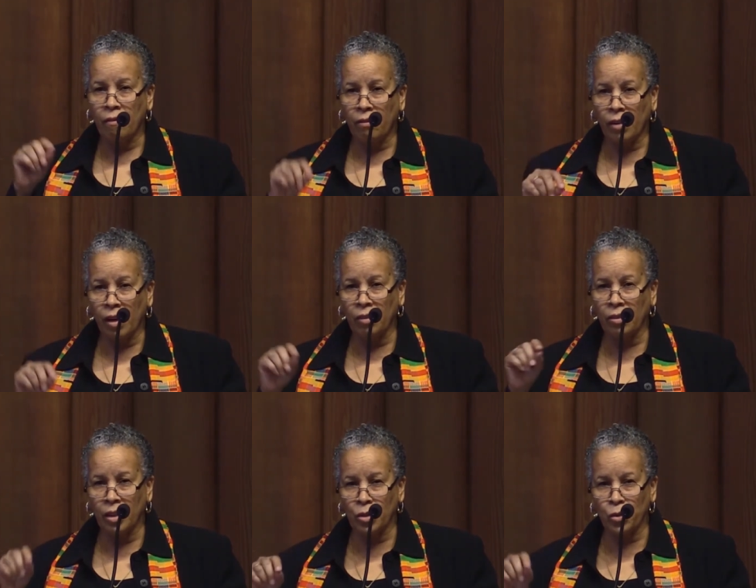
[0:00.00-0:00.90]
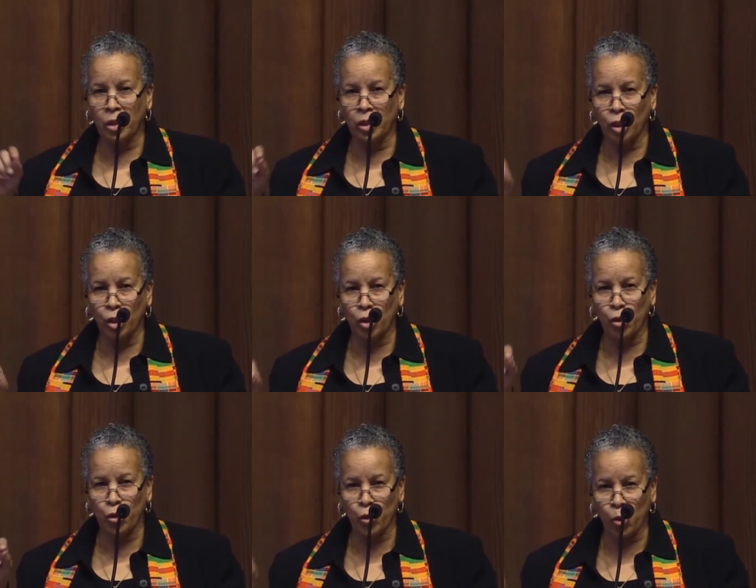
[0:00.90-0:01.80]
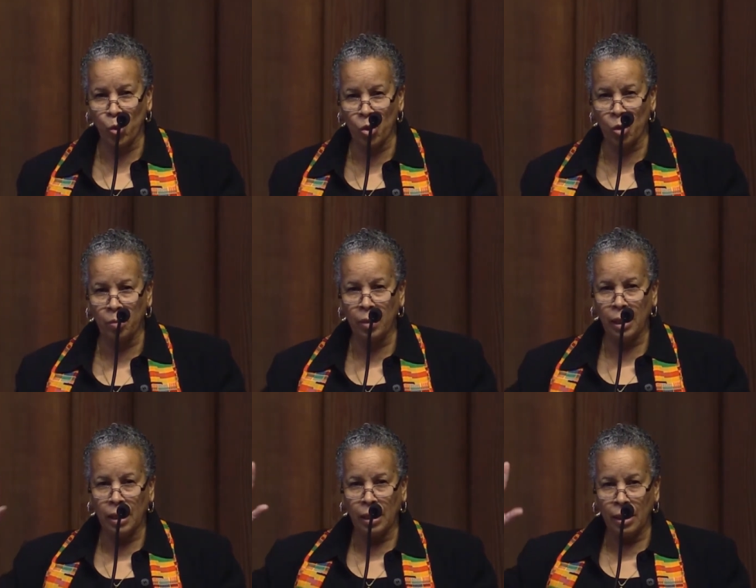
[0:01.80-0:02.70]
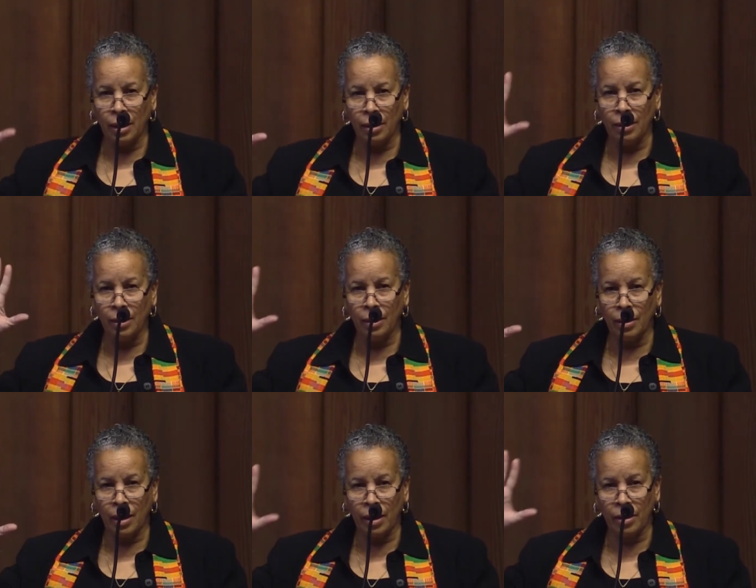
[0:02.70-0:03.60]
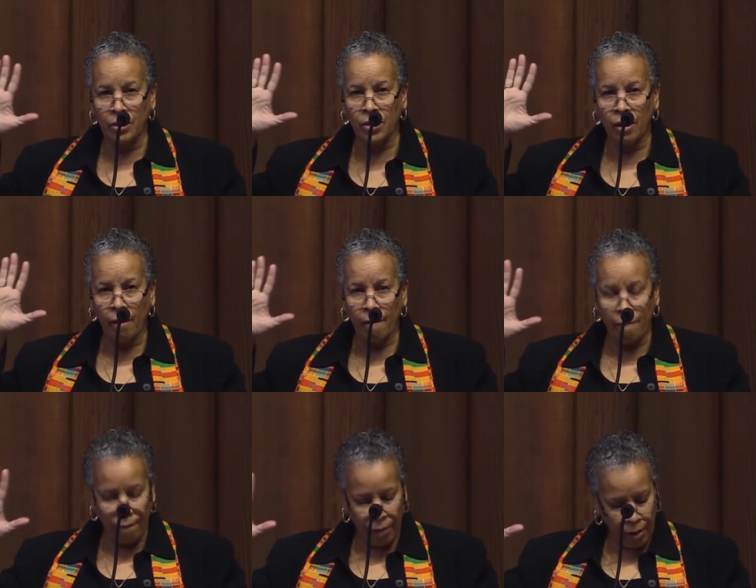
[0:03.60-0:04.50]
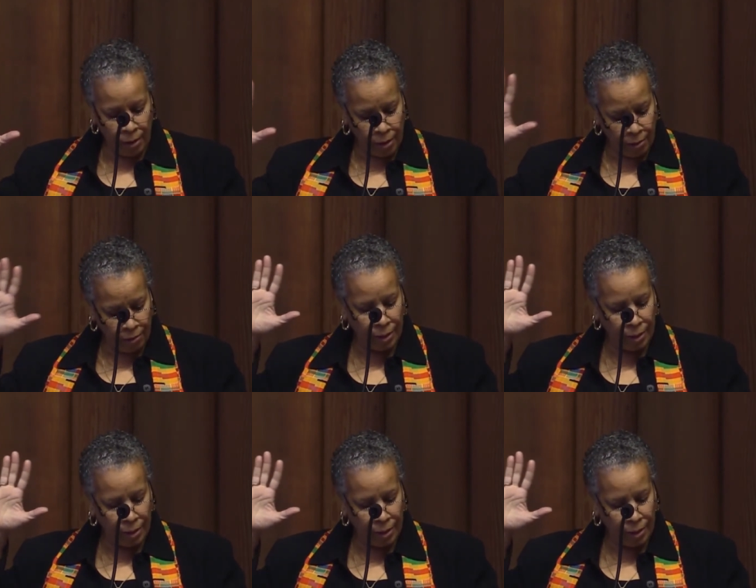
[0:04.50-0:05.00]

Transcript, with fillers: 500 year storm in the last five